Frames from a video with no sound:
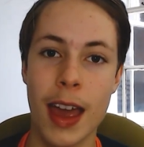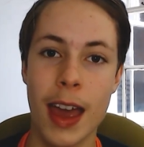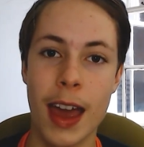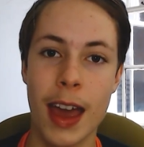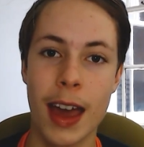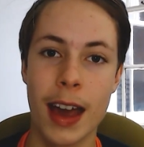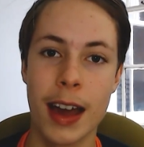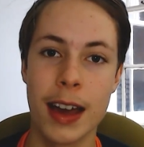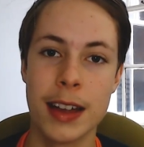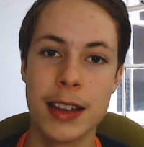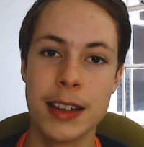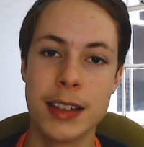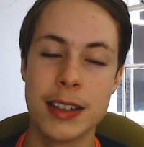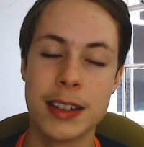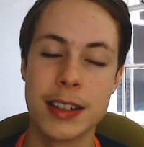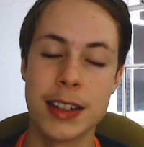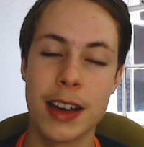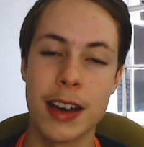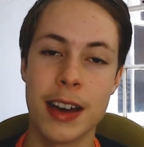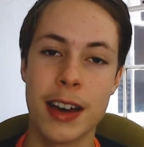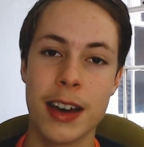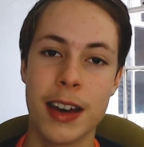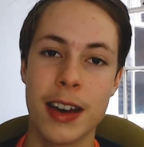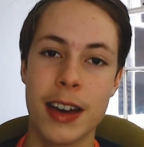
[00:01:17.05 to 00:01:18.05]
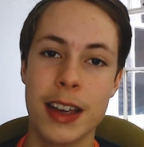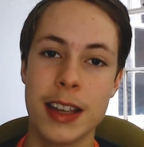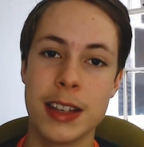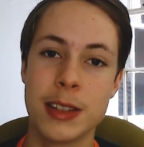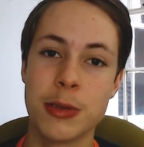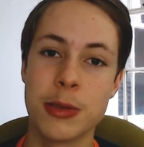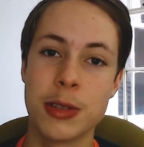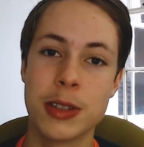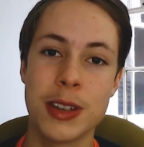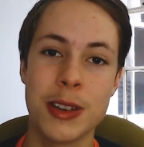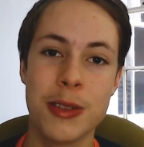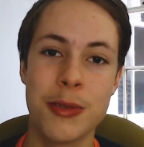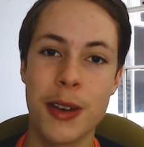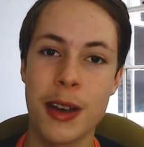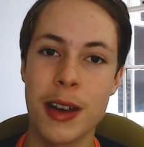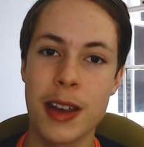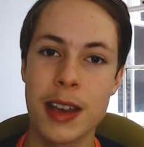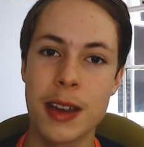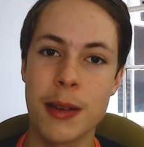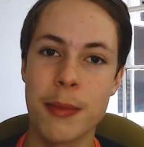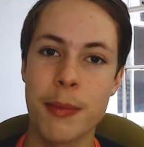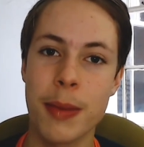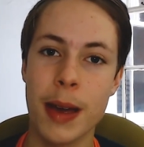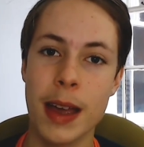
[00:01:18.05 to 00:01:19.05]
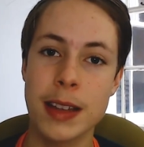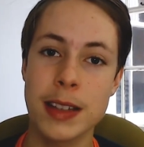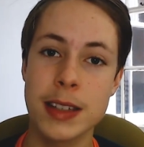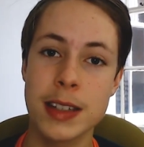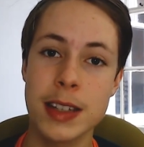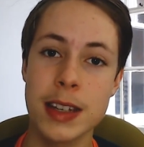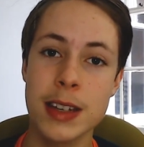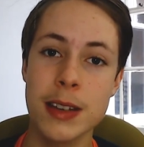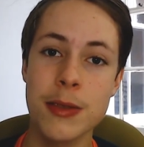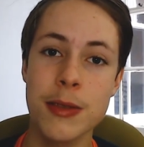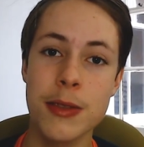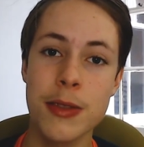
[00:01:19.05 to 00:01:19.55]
And it's also very competitive.